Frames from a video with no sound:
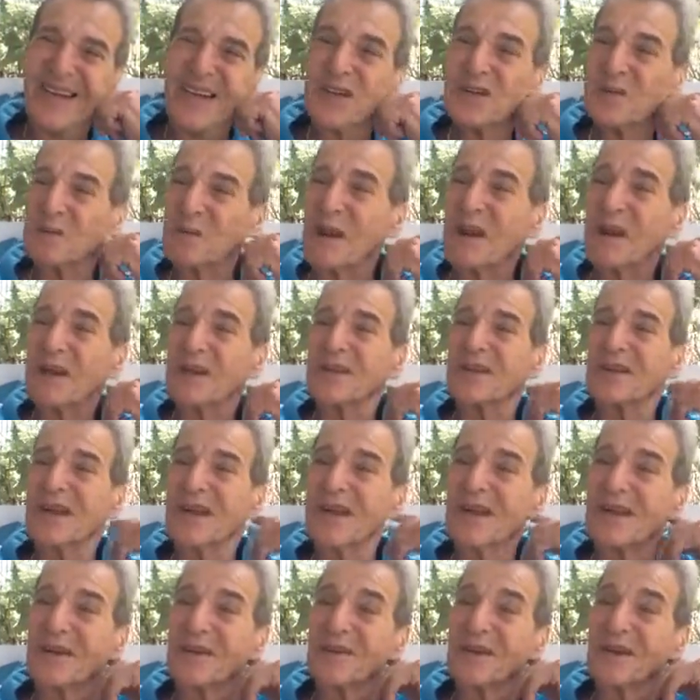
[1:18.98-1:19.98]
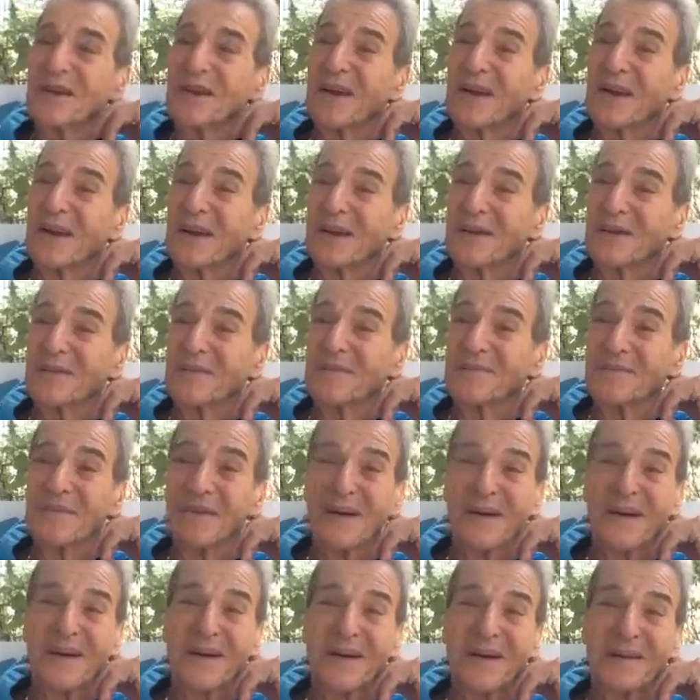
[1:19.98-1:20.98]
Speaking of that, you know, the
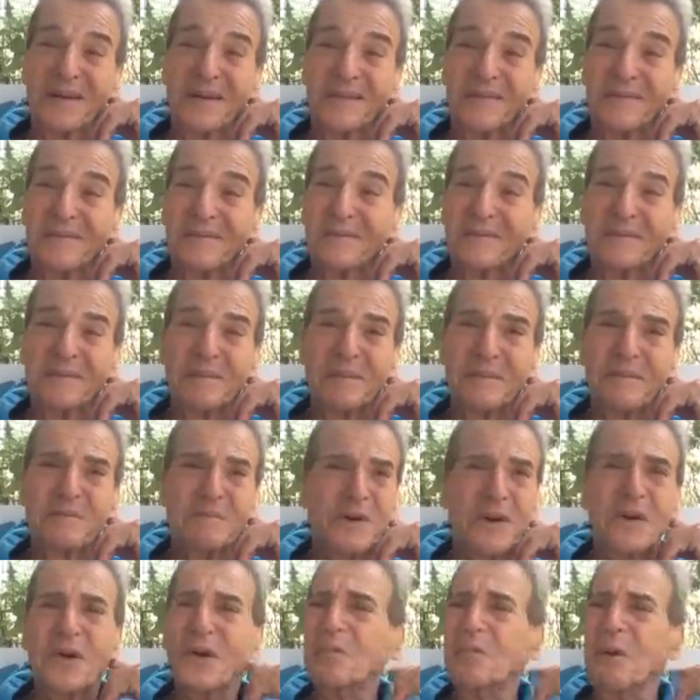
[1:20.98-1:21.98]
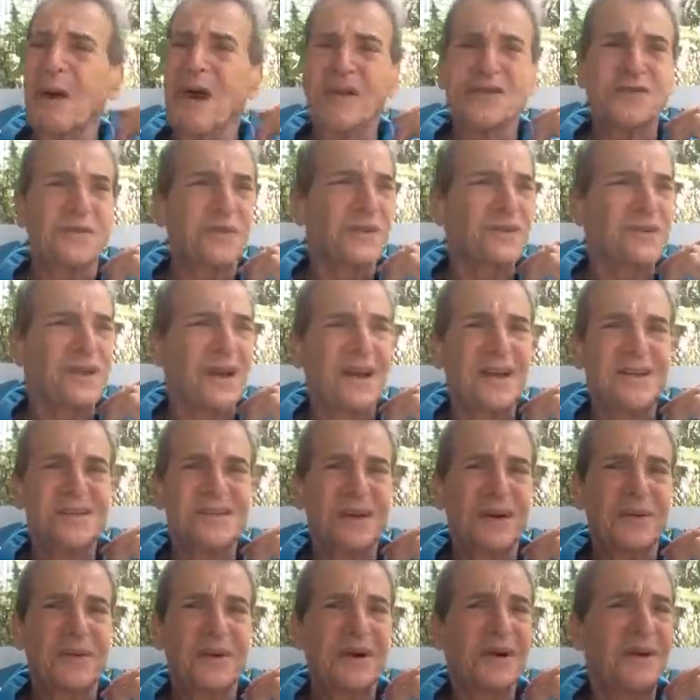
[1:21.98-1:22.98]
beauty pageant was
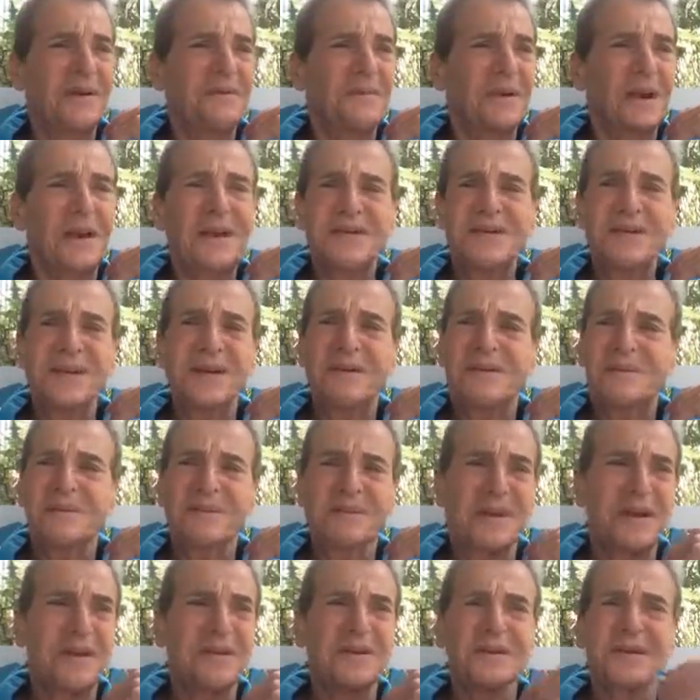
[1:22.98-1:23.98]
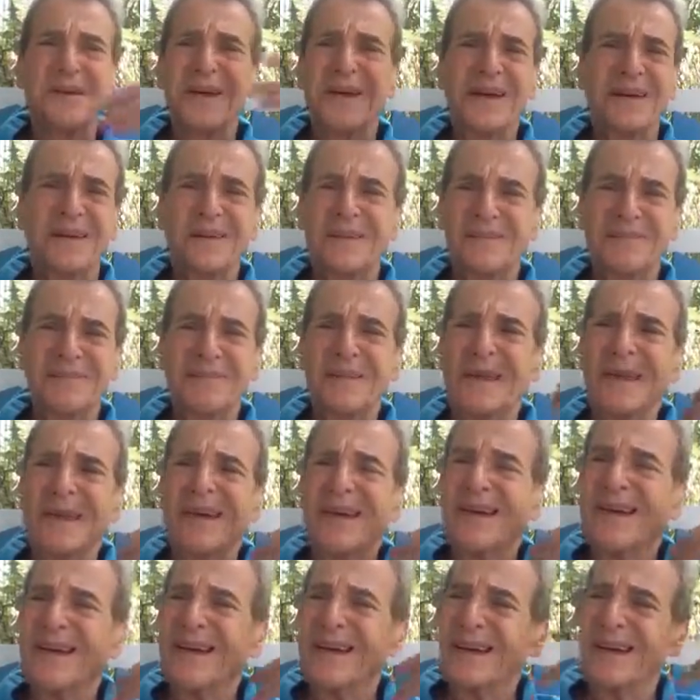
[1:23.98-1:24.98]
last night, wasn't it? Last night? The other day?
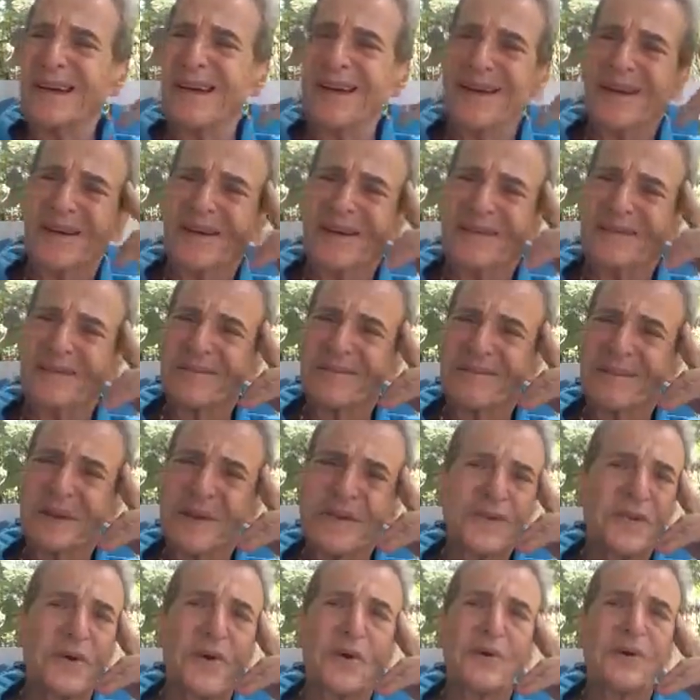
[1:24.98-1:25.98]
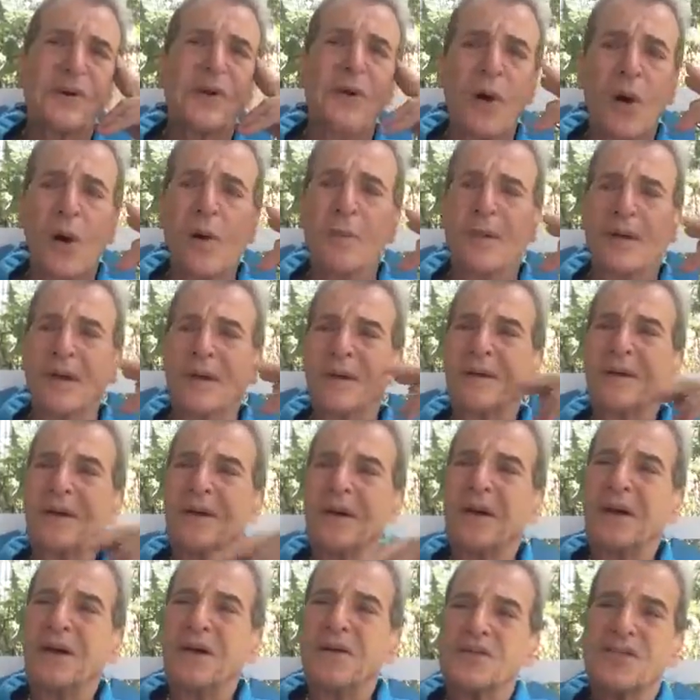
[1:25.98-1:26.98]
Miss Oklahoma.
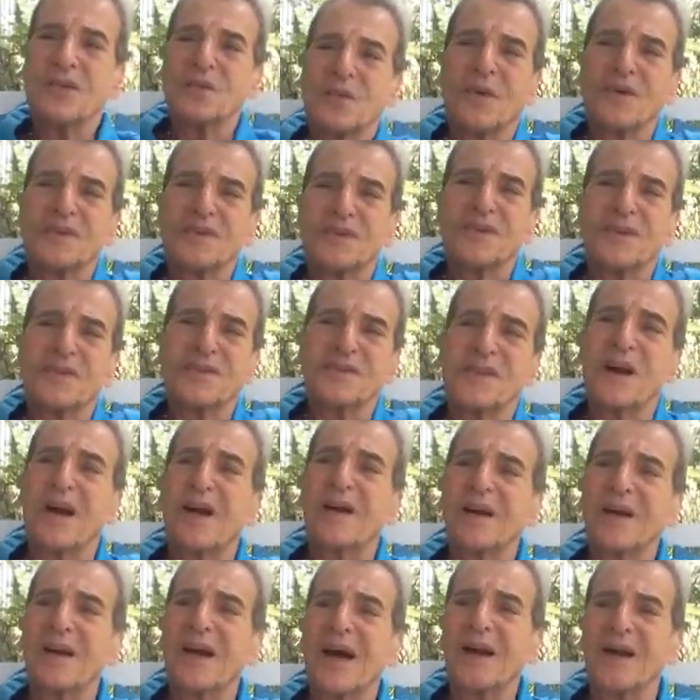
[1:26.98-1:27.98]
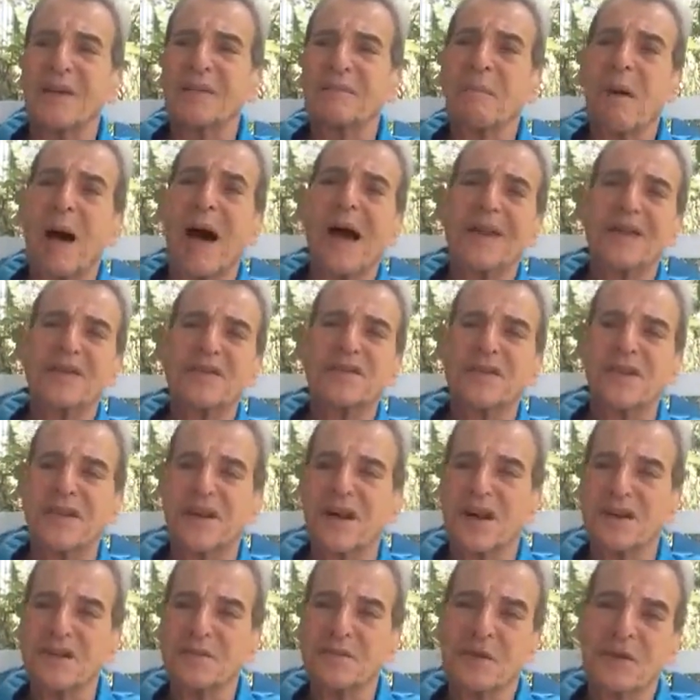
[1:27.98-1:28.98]
She started out
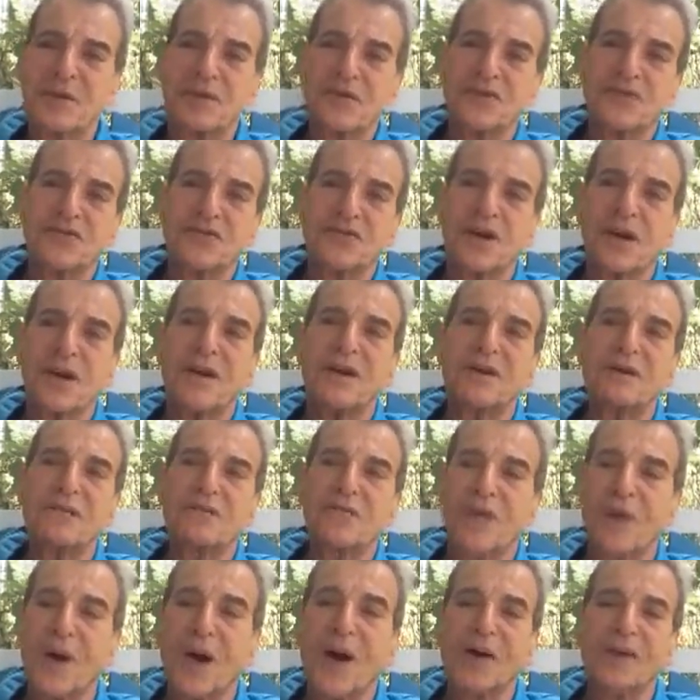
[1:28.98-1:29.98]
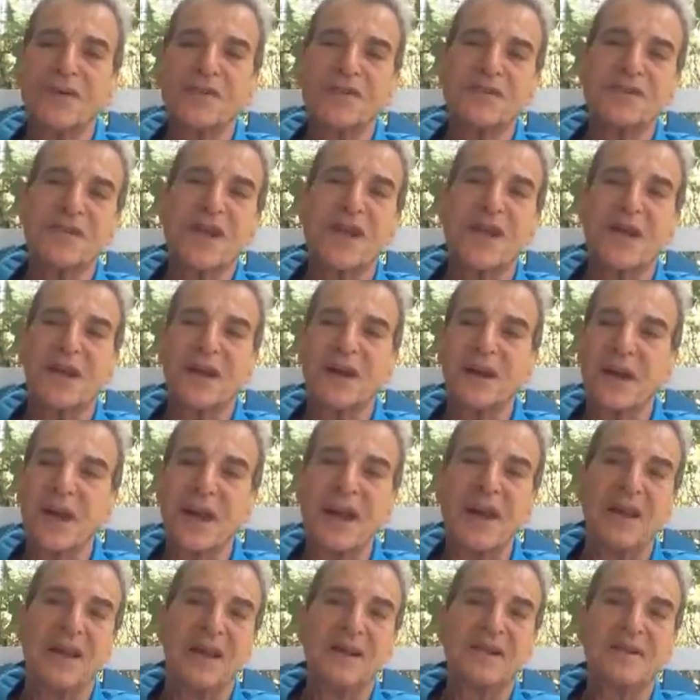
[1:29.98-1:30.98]
modestly as Miss Chicken Fried Steak and
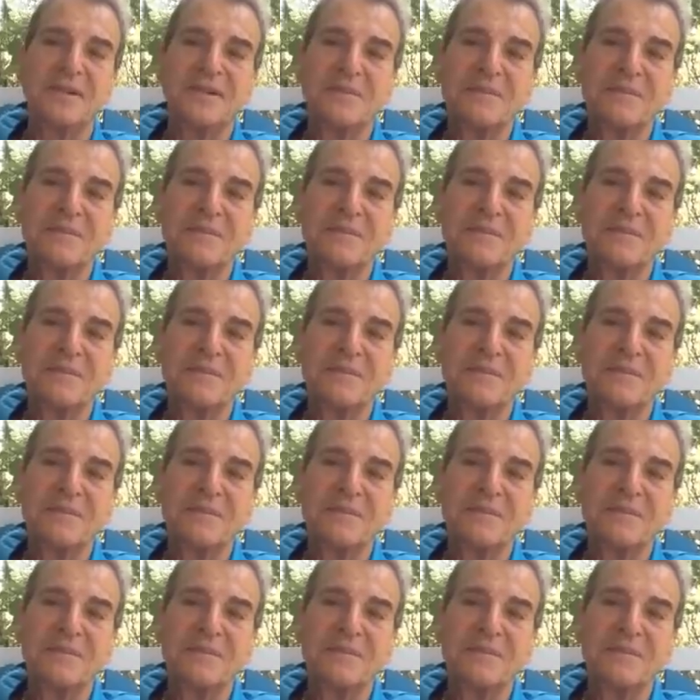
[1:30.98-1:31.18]
Enid,